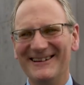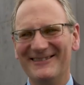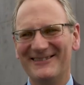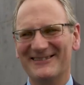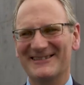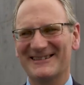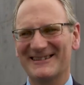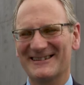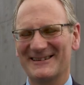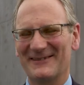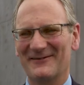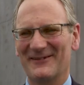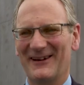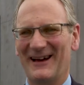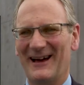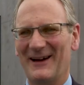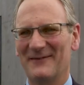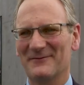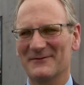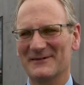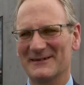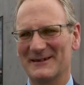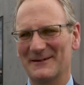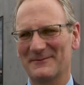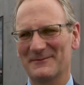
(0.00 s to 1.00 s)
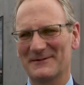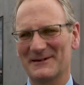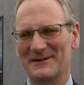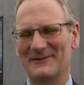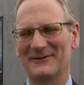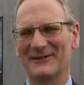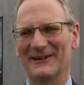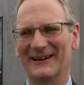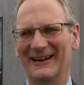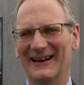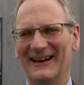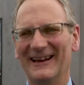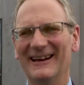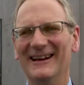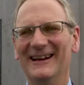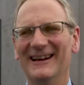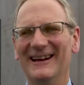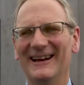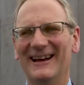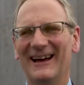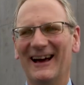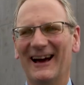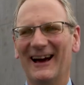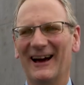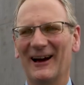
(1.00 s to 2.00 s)
which has happened subsequently.
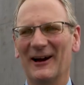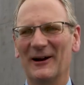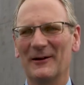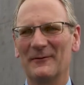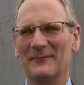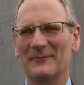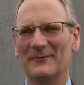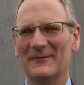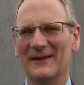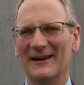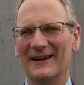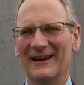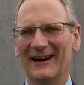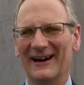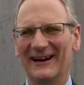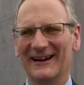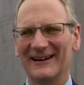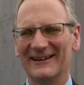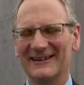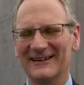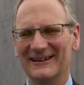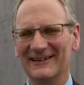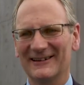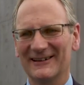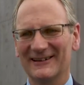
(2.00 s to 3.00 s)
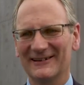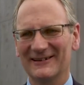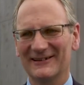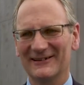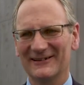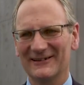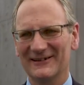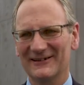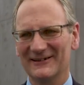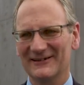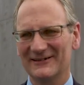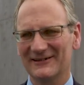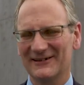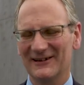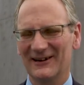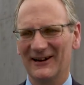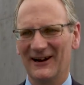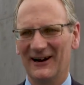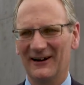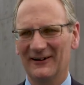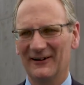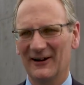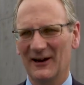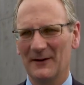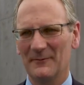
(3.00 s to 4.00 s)
Um, and I think the, the, the
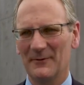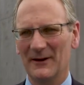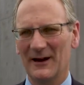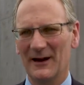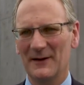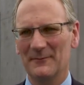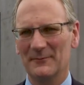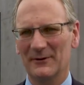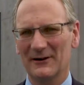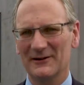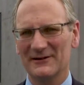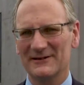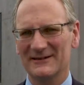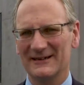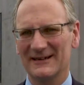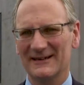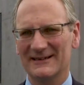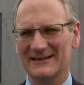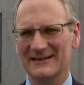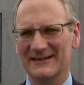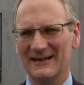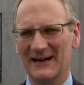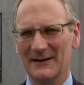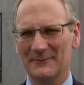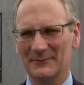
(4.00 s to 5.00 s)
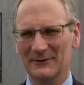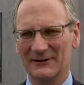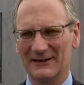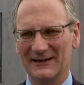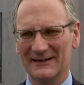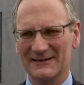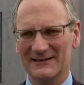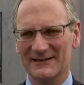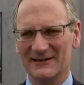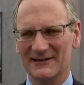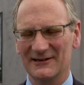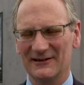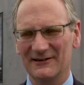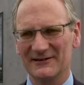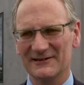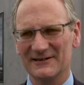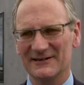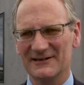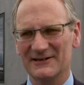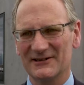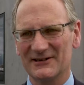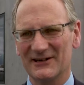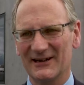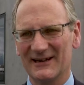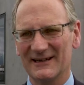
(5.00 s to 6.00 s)
RIBA process enabled us to
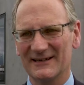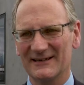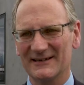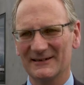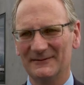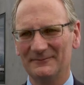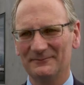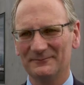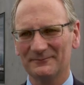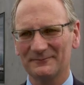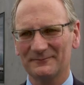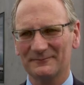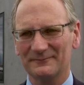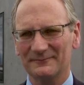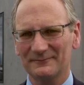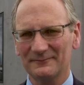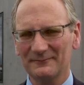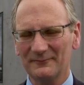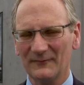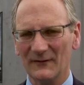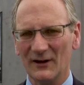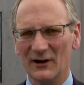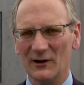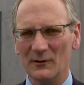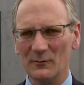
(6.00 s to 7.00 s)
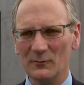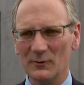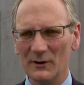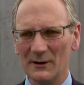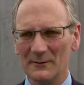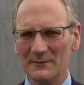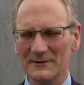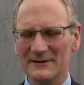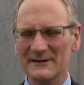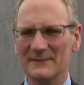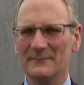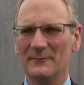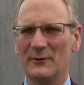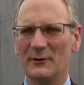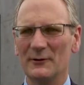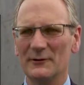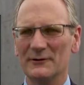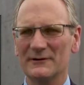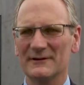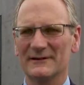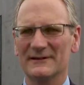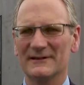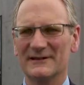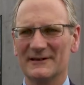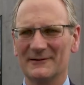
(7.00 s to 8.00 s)
concentrate on what was
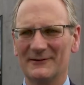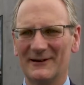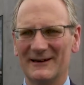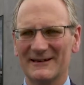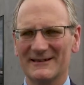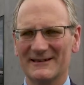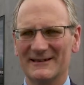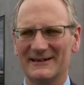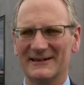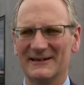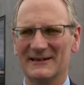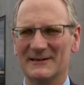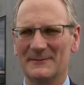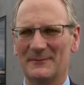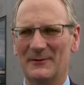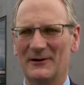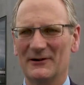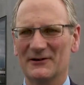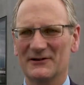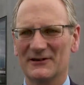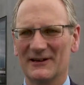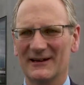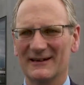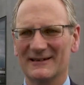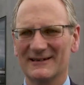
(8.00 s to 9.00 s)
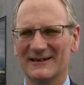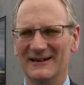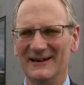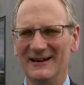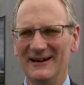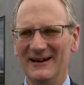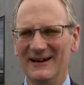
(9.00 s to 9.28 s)
important to us in this project.